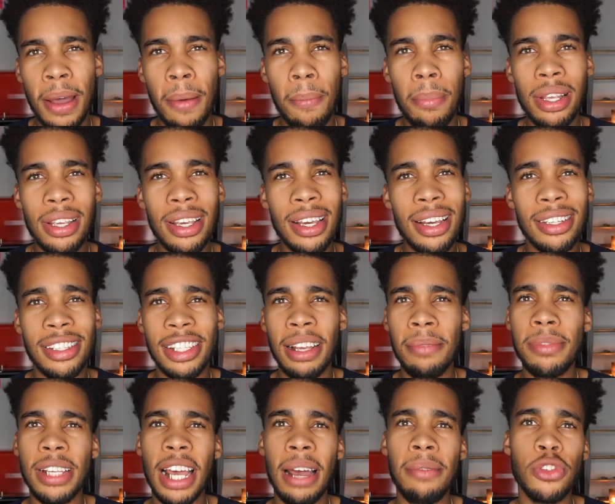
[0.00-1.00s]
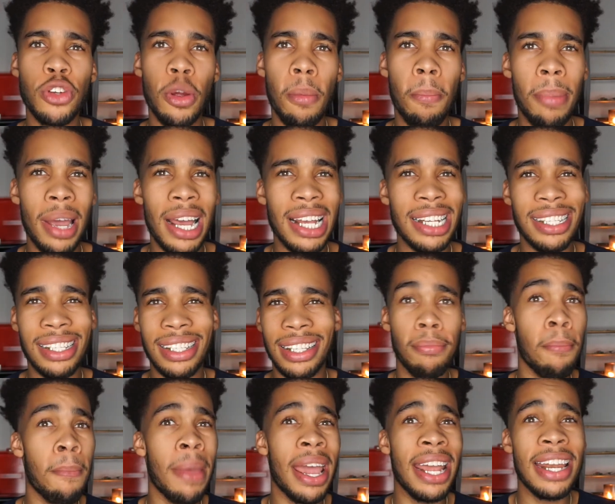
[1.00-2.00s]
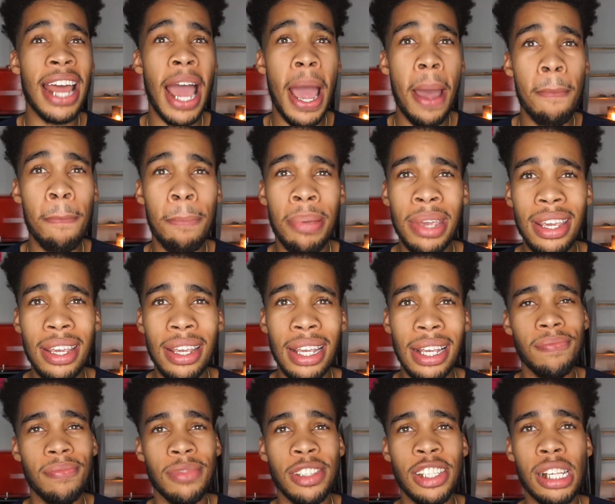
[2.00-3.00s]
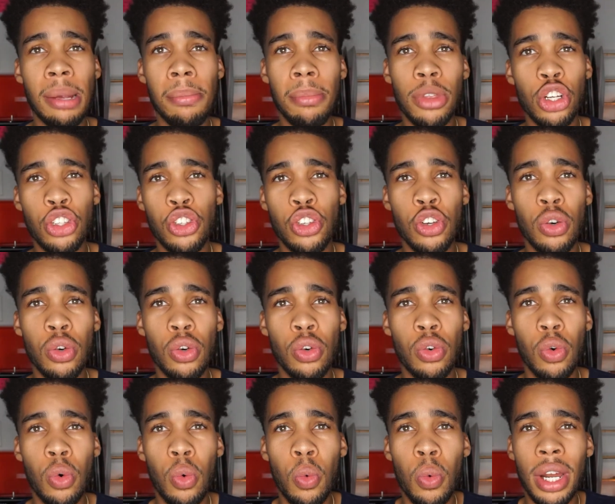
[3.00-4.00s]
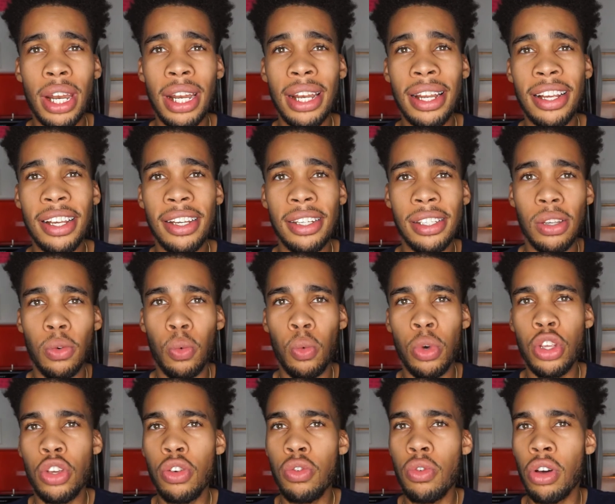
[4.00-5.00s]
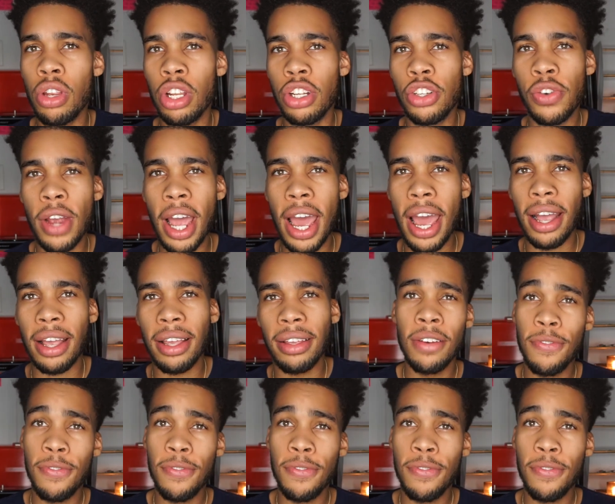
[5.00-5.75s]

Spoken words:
But yeah, sometimes your best may not be similar to what it is when you on the track.